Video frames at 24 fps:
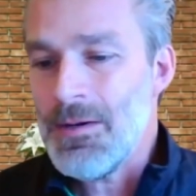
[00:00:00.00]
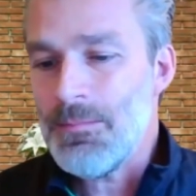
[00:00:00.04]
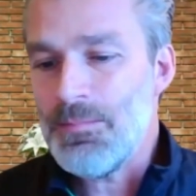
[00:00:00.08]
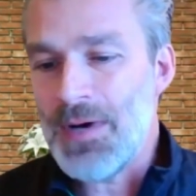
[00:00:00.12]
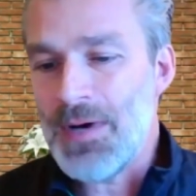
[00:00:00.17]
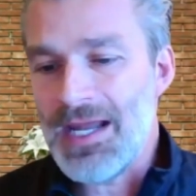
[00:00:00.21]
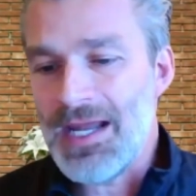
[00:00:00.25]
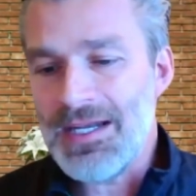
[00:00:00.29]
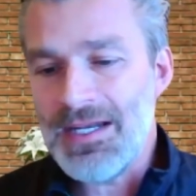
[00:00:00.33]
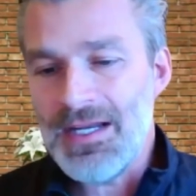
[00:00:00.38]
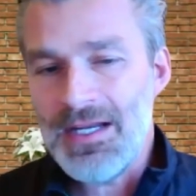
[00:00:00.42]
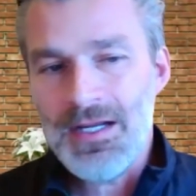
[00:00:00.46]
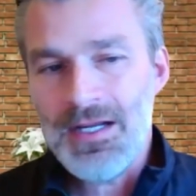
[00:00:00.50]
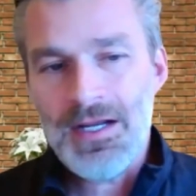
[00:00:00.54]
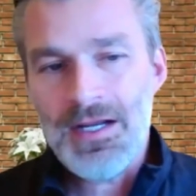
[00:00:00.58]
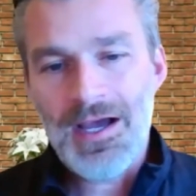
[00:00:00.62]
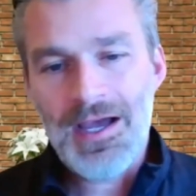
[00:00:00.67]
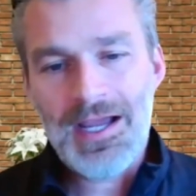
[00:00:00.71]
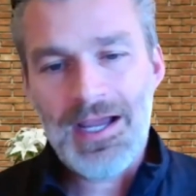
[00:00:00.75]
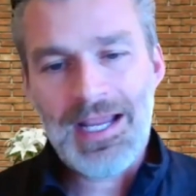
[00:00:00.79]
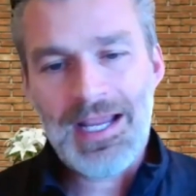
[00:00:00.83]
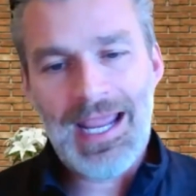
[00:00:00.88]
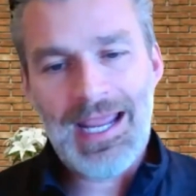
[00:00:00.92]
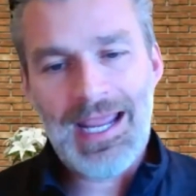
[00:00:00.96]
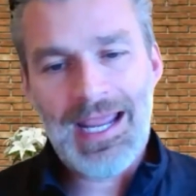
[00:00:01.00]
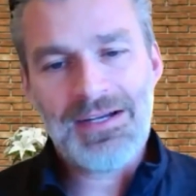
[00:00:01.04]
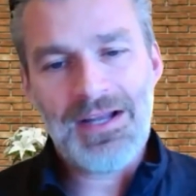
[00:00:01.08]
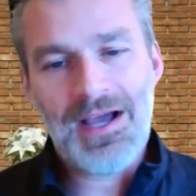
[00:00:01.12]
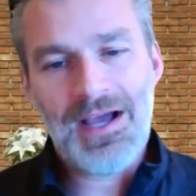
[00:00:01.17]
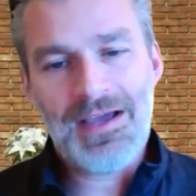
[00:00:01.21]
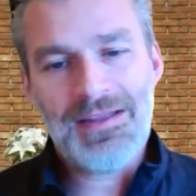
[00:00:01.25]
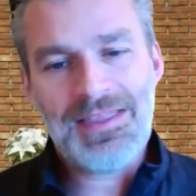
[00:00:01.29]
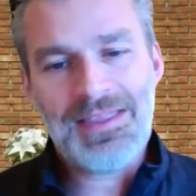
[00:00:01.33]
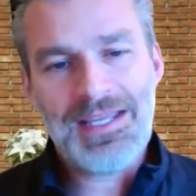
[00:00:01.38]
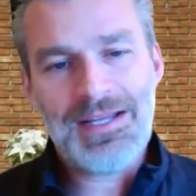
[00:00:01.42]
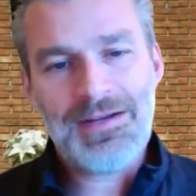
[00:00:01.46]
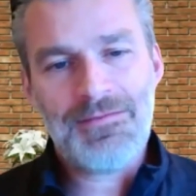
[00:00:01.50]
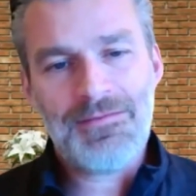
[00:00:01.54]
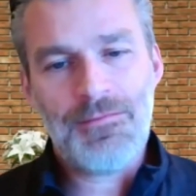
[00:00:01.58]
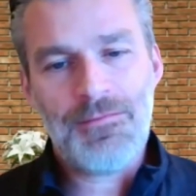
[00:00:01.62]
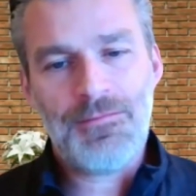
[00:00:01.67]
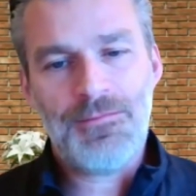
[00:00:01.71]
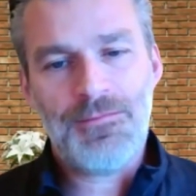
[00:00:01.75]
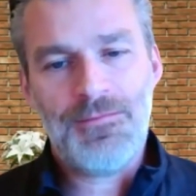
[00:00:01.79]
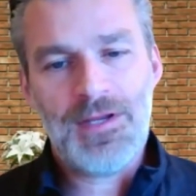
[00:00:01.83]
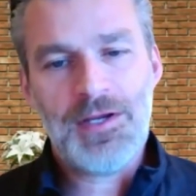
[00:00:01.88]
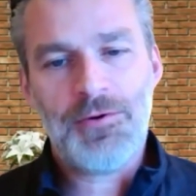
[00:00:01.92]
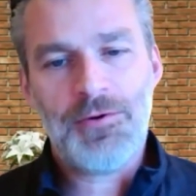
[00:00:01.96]
But again, I think
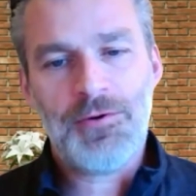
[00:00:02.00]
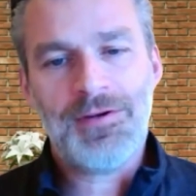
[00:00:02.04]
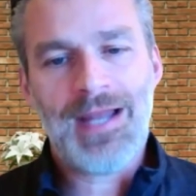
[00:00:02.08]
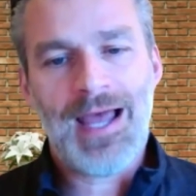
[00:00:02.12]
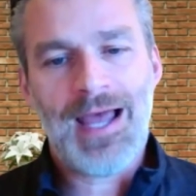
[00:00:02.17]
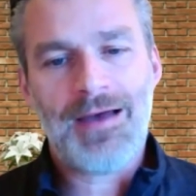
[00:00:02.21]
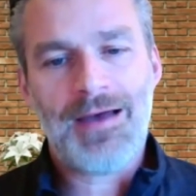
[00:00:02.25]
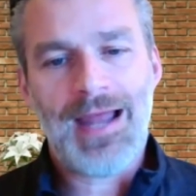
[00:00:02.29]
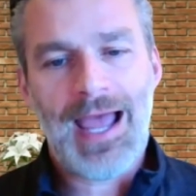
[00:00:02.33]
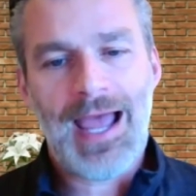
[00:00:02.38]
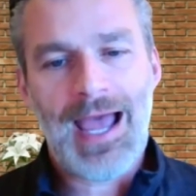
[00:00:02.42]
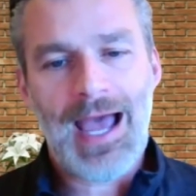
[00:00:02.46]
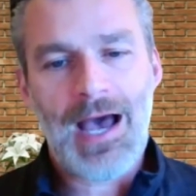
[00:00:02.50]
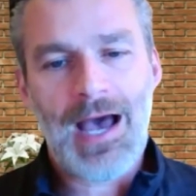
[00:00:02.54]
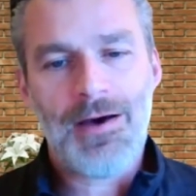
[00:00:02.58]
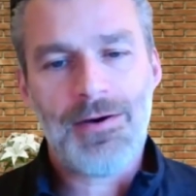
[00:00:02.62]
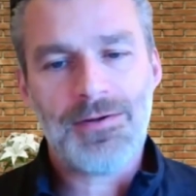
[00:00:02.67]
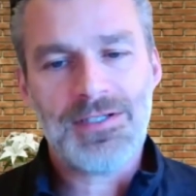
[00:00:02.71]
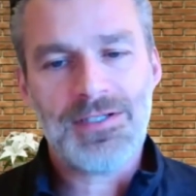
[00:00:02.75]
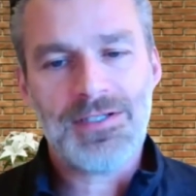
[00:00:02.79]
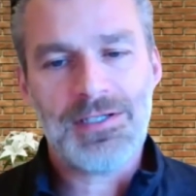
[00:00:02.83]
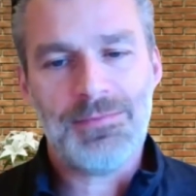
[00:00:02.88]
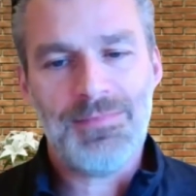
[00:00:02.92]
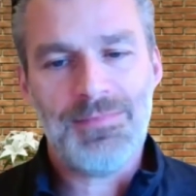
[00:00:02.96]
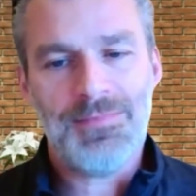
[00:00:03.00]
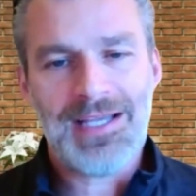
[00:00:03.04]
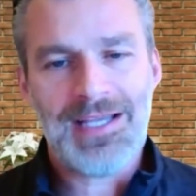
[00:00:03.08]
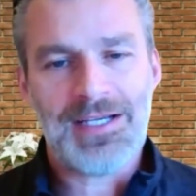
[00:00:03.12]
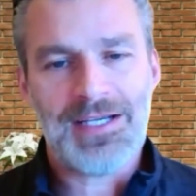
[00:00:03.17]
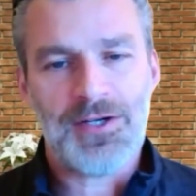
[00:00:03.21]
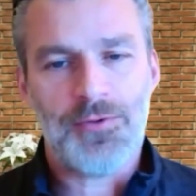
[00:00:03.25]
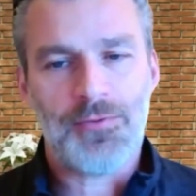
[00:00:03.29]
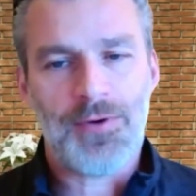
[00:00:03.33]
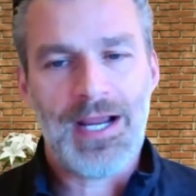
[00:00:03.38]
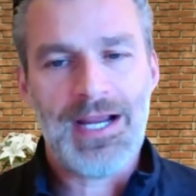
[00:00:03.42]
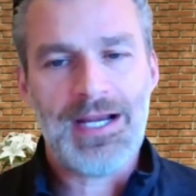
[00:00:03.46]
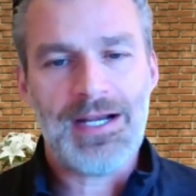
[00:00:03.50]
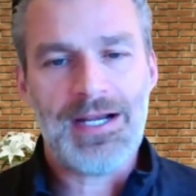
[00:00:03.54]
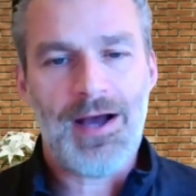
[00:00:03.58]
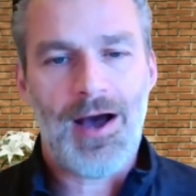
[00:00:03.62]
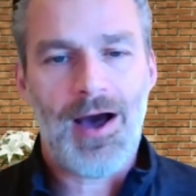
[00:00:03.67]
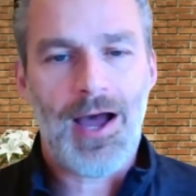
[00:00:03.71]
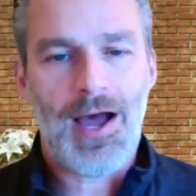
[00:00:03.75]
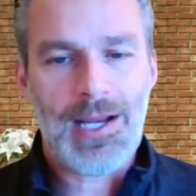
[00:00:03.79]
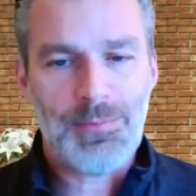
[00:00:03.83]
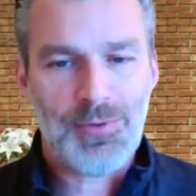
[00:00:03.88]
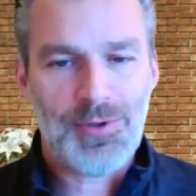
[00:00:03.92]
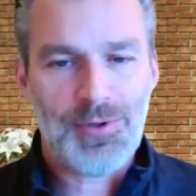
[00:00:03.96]
figuring out how to make a great
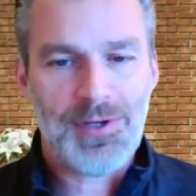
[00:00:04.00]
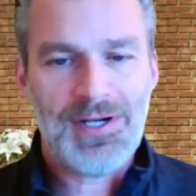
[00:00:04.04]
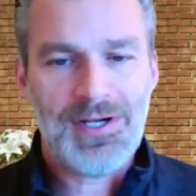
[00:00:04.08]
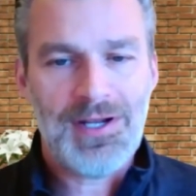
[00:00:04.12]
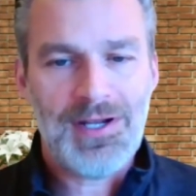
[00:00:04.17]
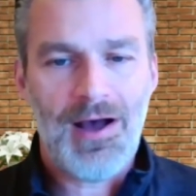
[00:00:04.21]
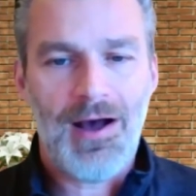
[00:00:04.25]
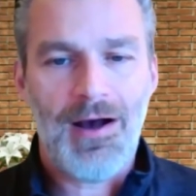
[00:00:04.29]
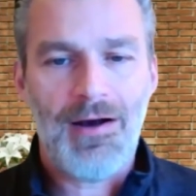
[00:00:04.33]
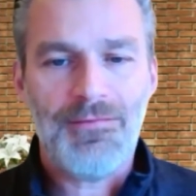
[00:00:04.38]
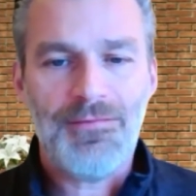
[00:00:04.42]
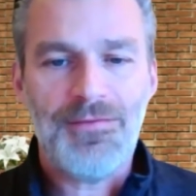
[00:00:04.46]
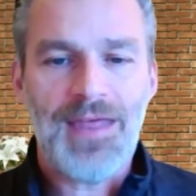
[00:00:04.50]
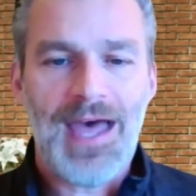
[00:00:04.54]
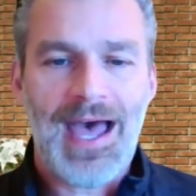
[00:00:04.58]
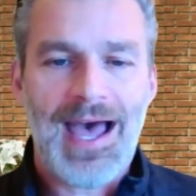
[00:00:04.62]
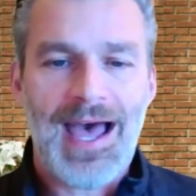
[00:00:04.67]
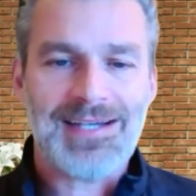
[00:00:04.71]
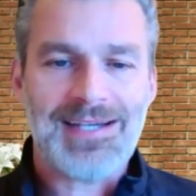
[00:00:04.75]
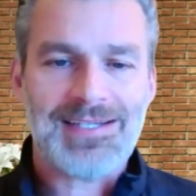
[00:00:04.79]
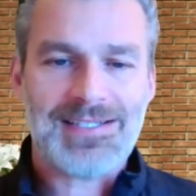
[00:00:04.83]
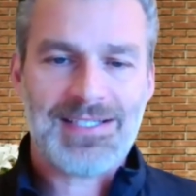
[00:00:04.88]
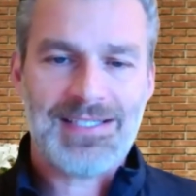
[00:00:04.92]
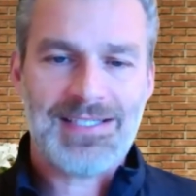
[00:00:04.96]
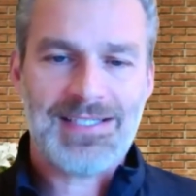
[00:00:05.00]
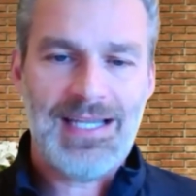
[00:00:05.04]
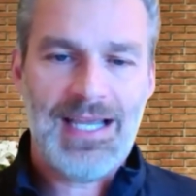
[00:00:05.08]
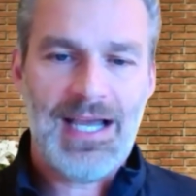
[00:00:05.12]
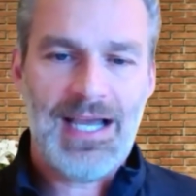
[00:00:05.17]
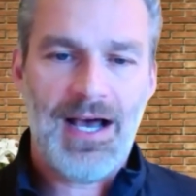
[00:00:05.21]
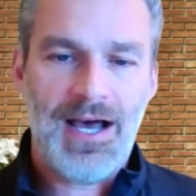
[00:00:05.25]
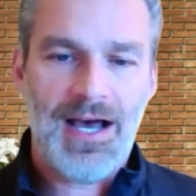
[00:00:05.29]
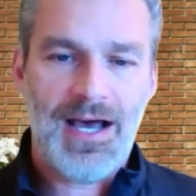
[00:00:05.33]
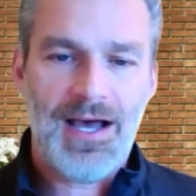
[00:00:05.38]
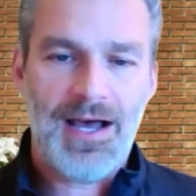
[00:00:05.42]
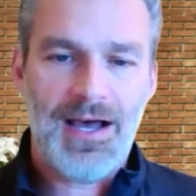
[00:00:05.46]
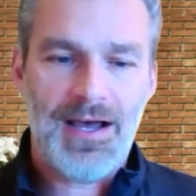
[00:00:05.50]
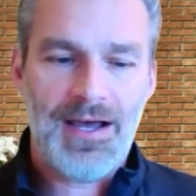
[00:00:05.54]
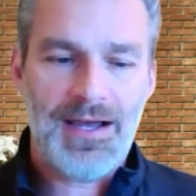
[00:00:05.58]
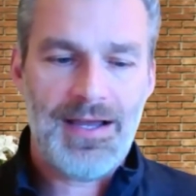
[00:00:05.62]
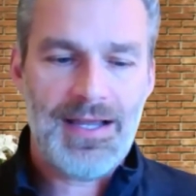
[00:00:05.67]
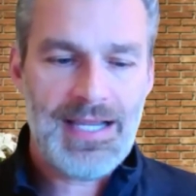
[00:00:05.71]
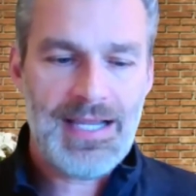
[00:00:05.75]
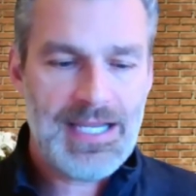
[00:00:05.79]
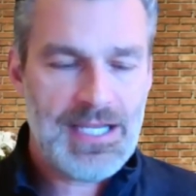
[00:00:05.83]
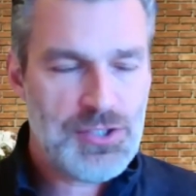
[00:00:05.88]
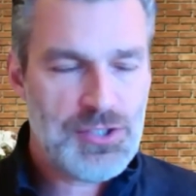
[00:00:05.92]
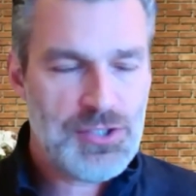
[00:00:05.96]
hybrid of that
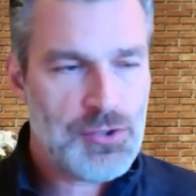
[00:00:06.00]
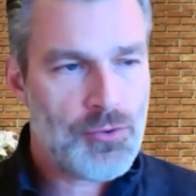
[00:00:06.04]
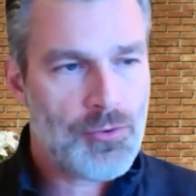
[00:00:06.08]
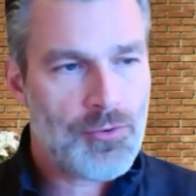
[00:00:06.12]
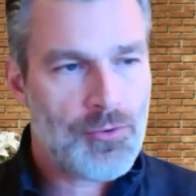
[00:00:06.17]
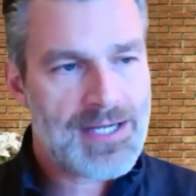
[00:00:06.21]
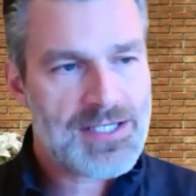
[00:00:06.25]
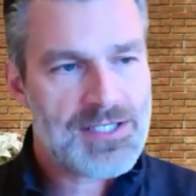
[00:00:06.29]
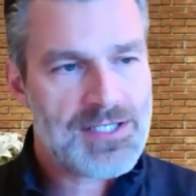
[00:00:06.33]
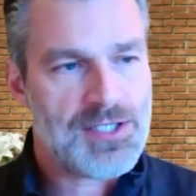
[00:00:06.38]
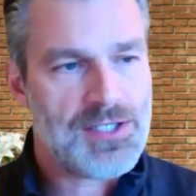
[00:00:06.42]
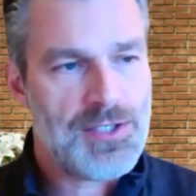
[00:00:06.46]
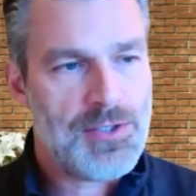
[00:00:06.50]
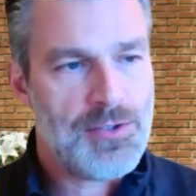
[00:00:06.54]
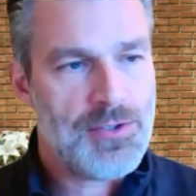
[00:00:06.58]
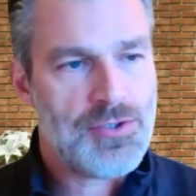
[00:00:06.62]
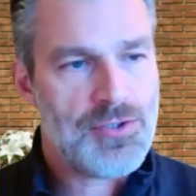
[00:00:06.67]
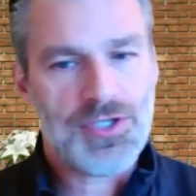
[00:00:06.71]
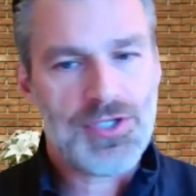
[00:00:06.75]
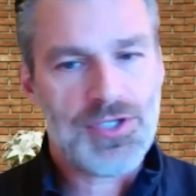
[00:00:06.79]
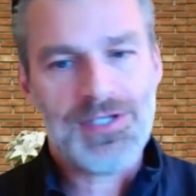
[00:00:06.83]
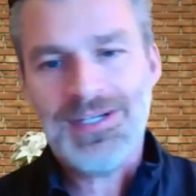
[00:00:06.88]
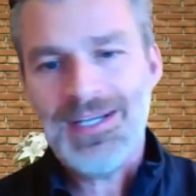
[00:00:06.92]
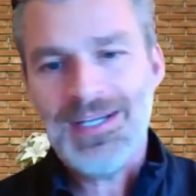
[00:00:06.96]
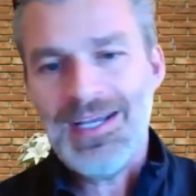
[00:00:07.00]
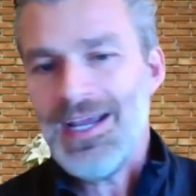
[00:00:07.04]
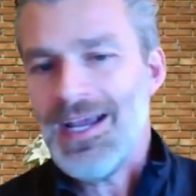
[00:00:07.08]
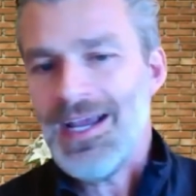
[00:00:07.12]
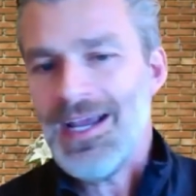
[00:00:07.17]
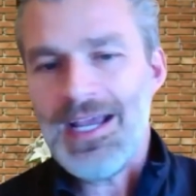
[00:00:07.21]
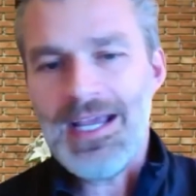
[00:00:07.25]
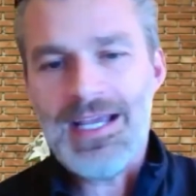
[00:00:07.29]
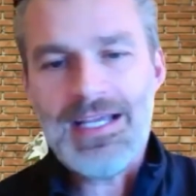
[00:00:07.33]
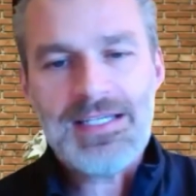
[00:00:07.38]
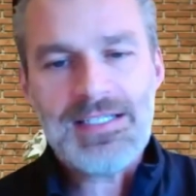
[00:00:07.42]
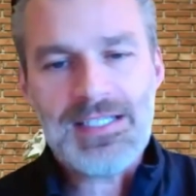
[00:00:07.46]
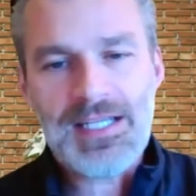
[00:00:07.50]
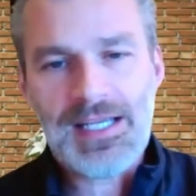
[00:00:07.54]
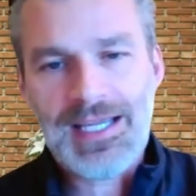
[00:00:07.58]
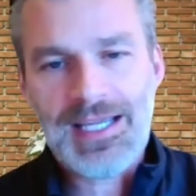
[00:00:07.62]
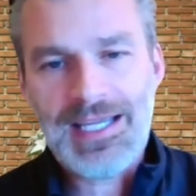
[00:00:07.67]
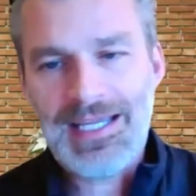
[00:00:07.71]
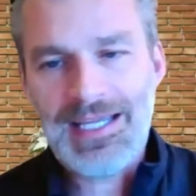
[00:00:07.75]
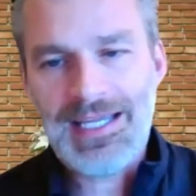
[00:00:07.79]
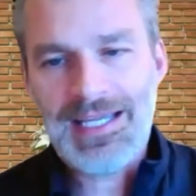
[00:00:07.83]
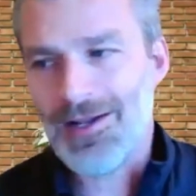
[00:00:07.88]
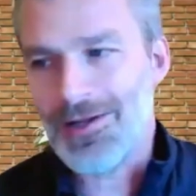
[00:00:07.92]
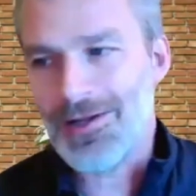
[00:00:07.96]
in your execution is the
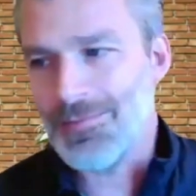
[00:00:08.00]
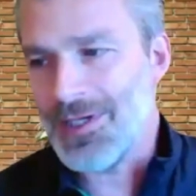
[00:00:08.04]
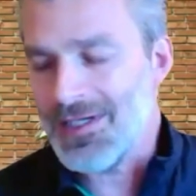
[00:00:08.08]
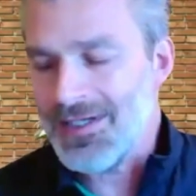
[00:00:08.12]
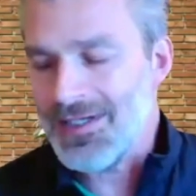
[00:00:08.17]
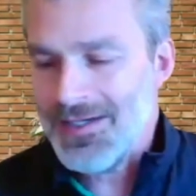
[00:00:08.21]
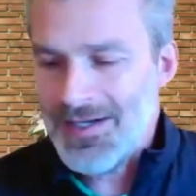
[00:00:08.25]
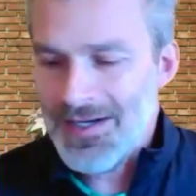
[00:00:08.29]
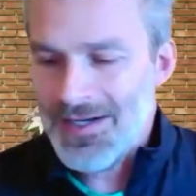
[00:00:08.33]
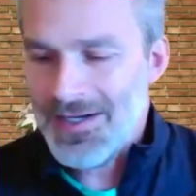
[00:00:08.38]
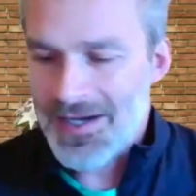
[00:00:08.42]
key element.